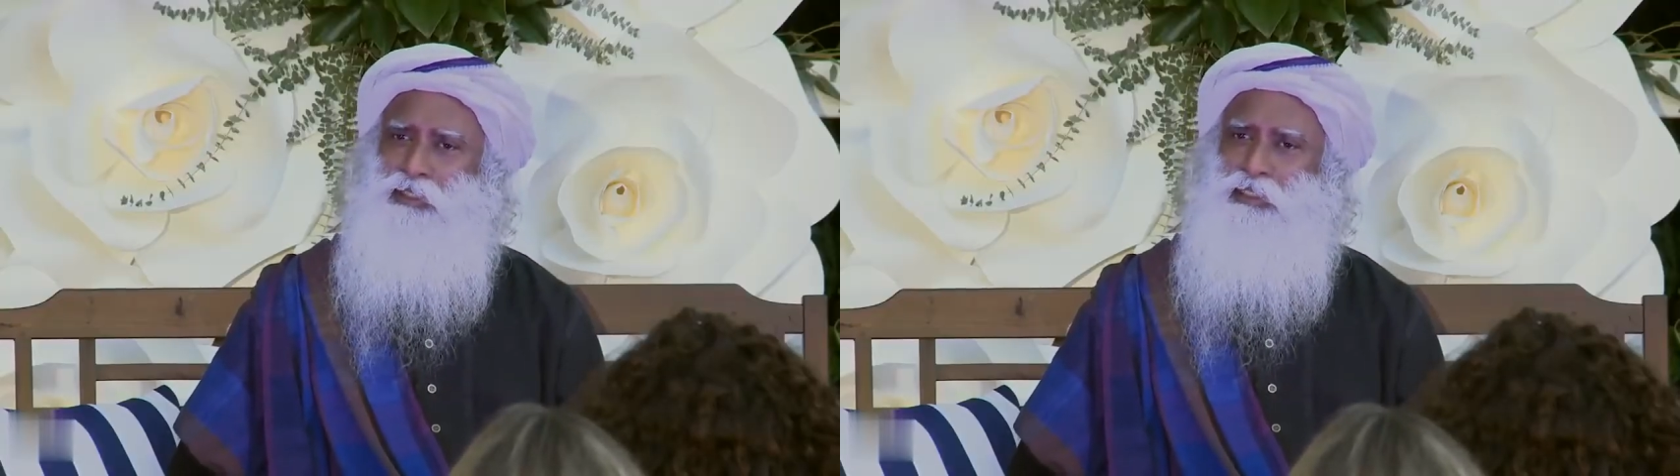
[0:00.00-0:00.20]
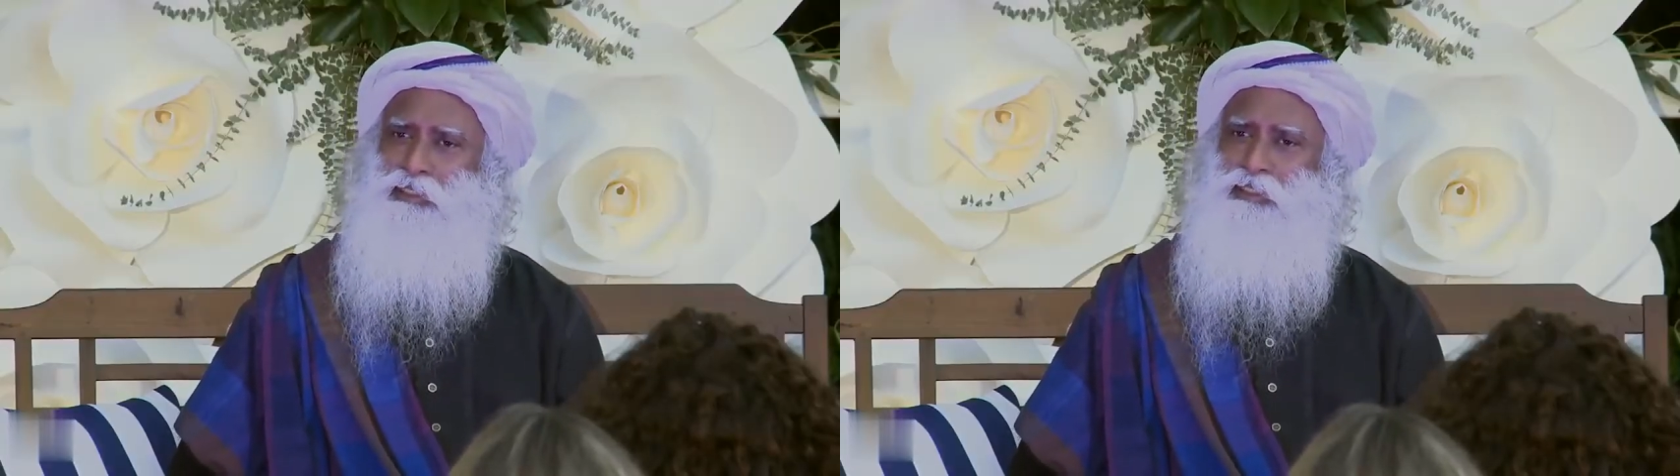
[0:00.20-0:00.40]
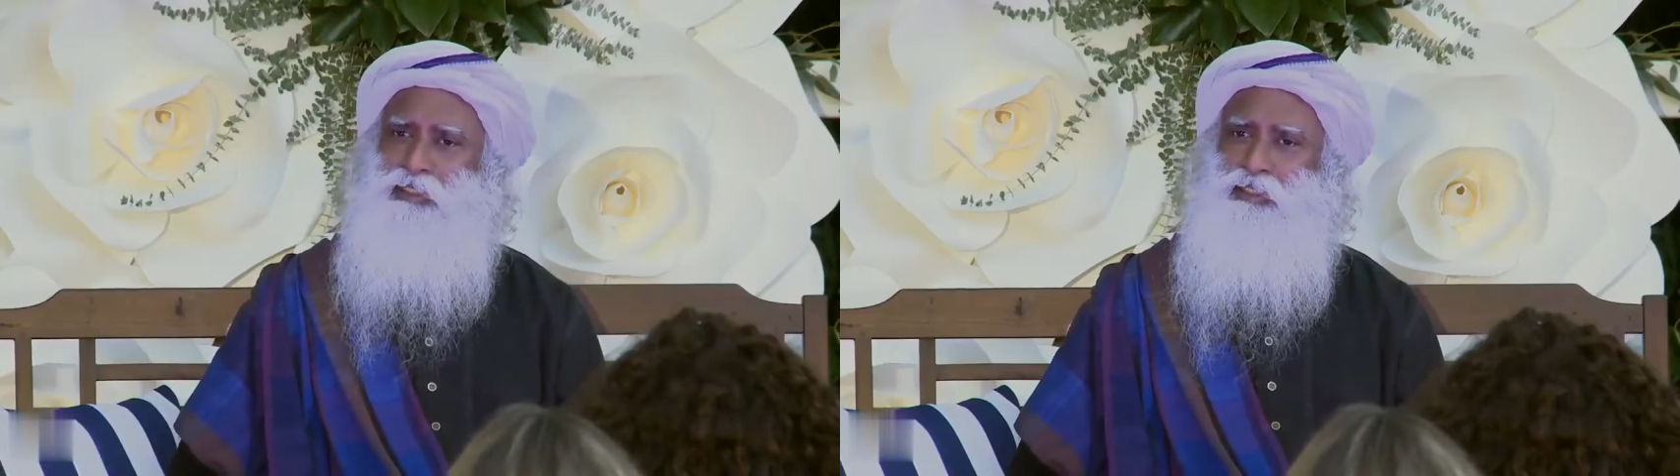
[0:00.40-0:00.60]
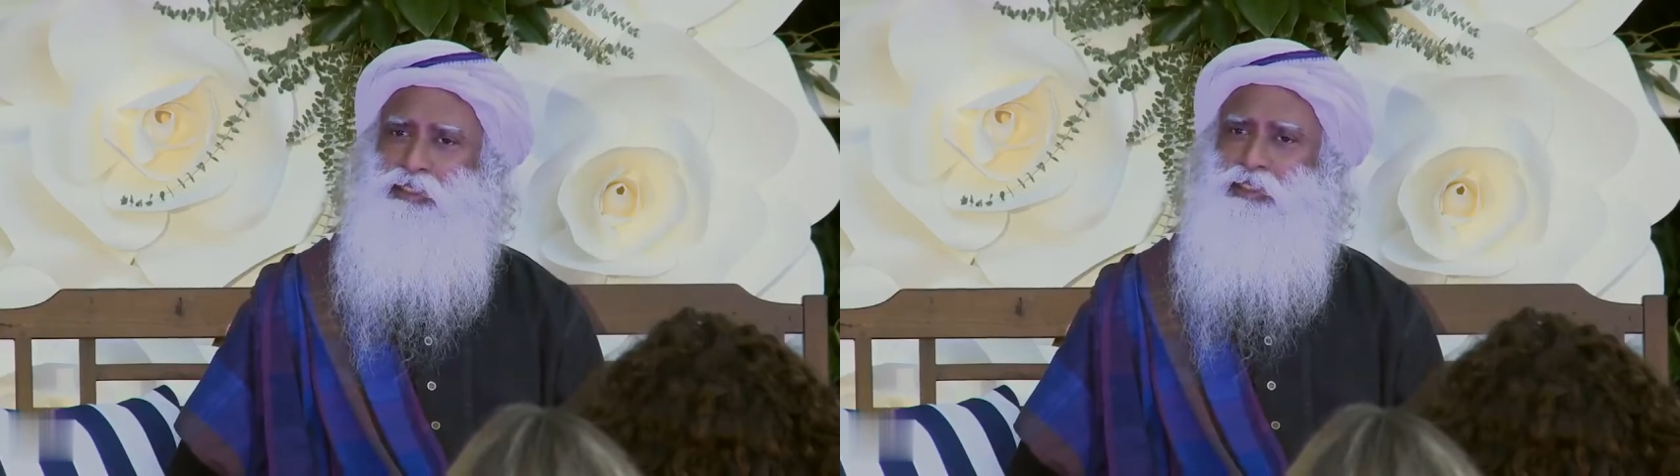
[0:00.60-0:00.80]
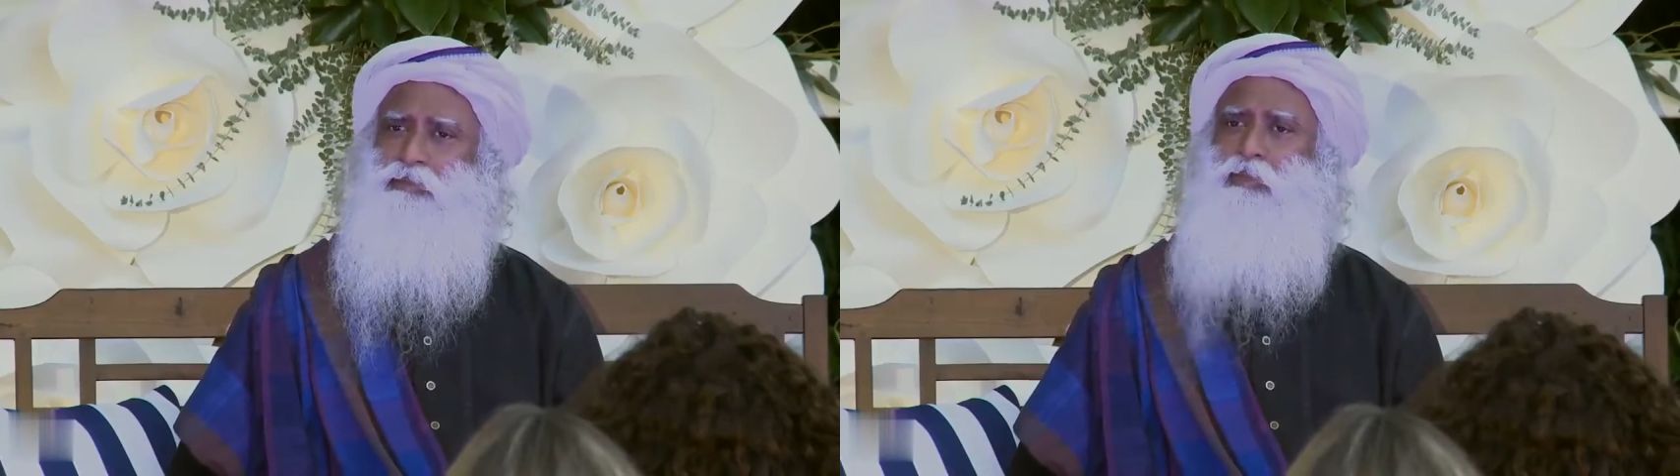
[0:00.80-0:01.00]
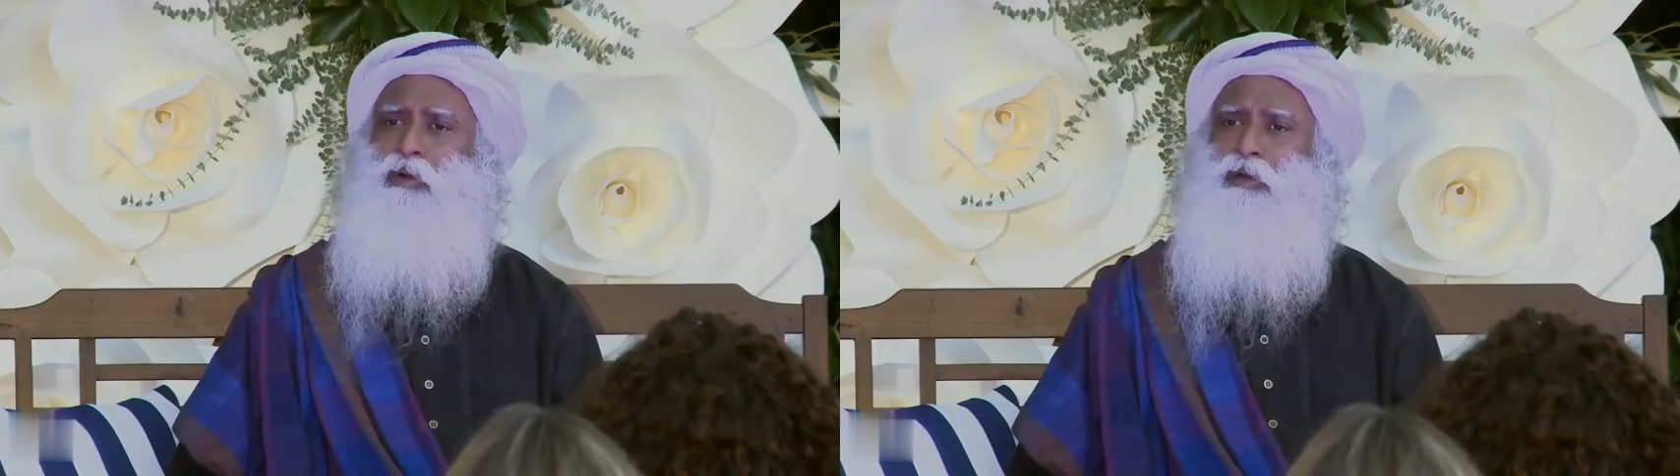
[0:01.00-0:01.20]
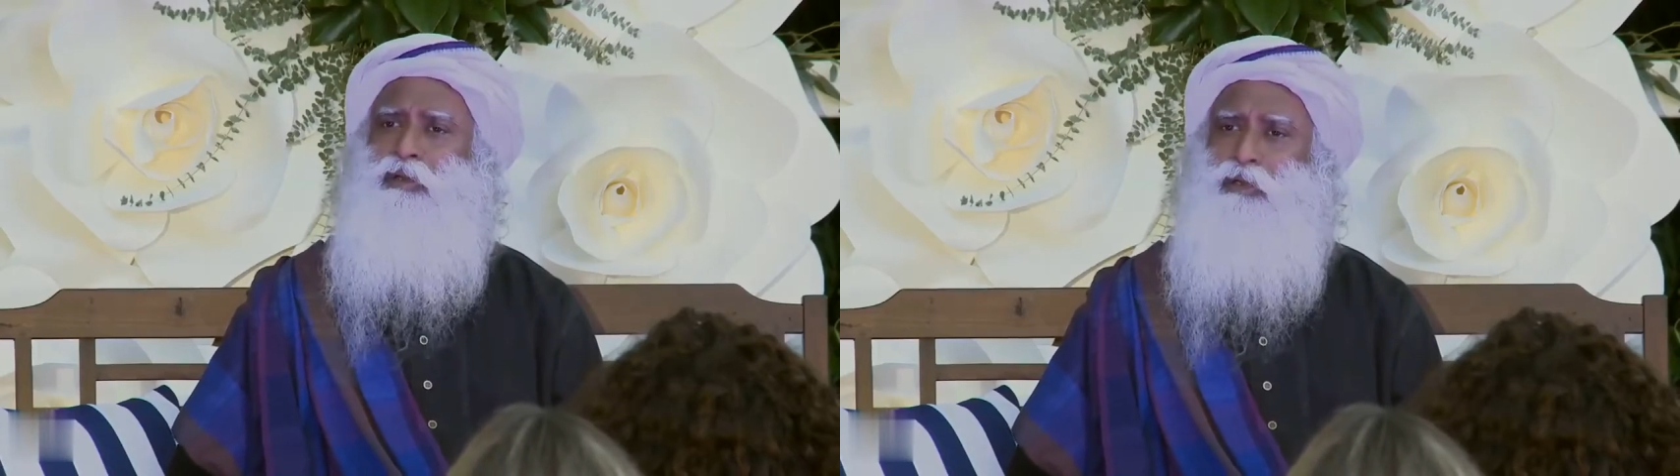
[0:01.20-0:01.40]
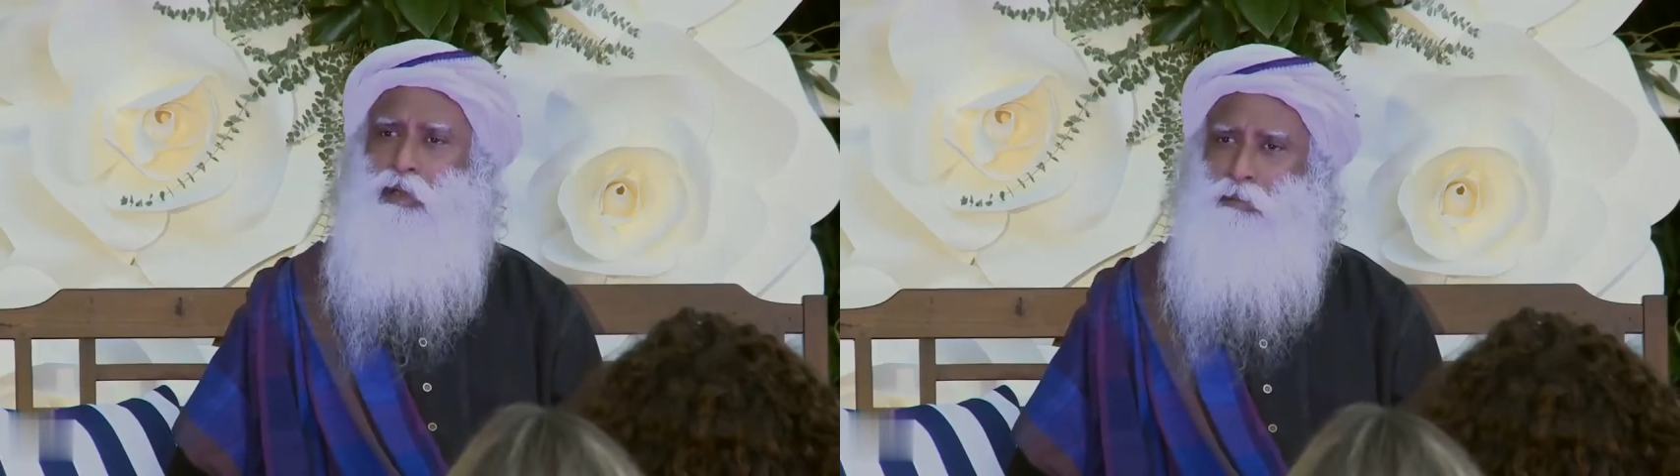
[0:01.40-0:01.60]
is just a small
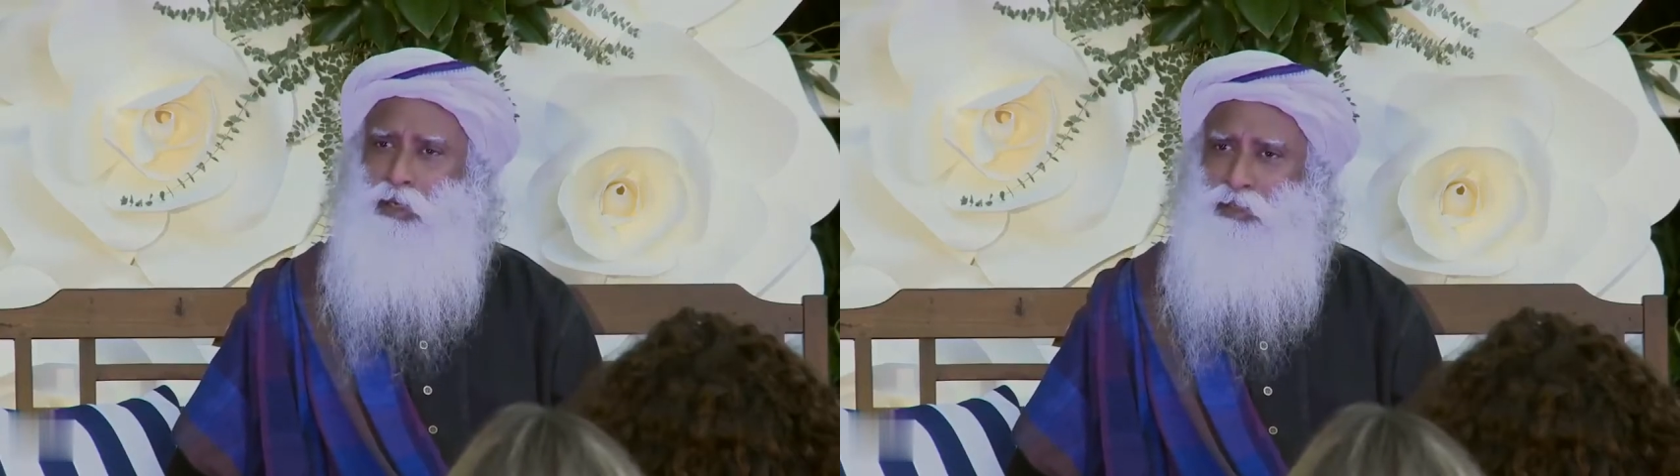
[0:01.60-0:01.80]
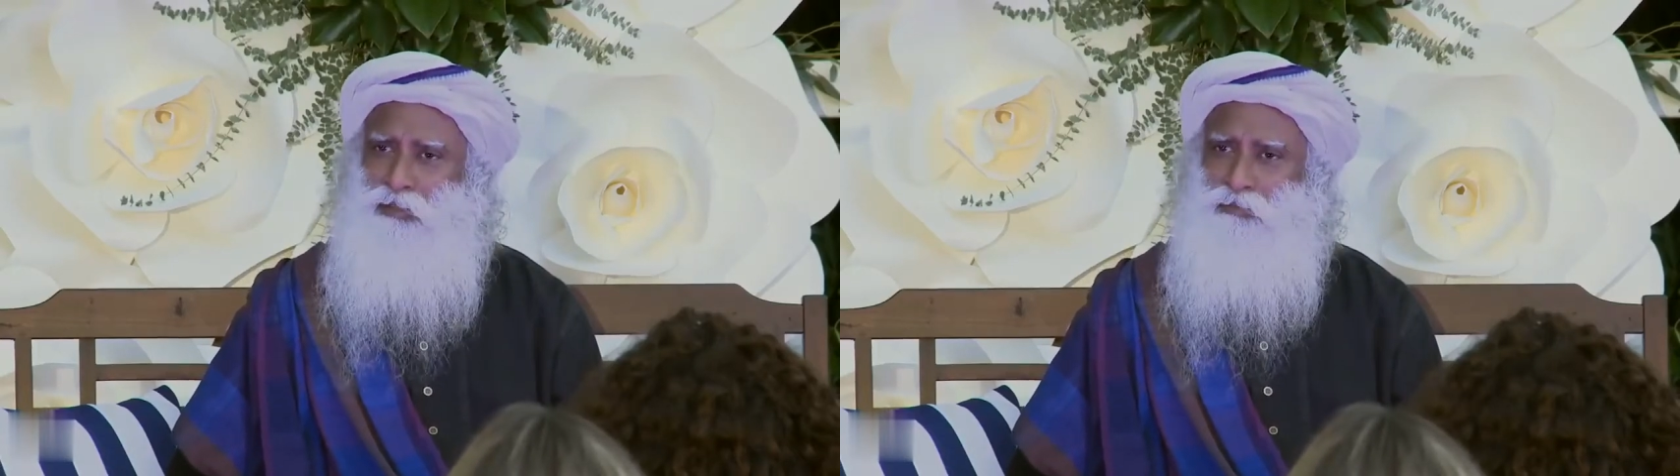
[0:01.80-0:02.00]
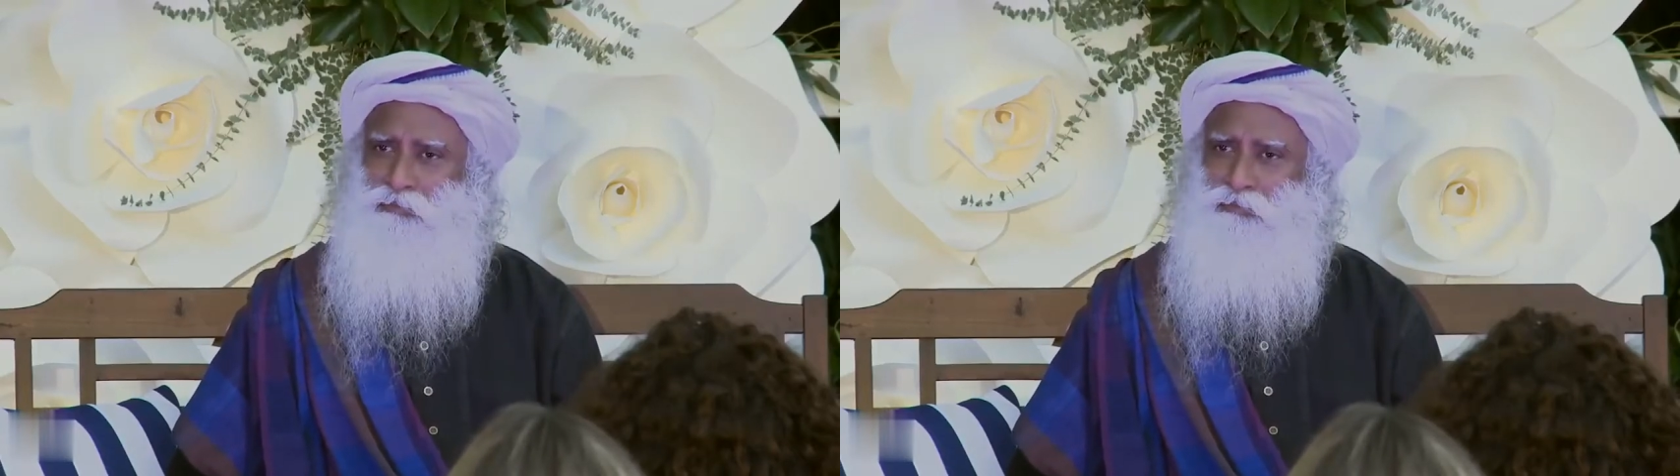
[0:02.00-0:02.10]
drama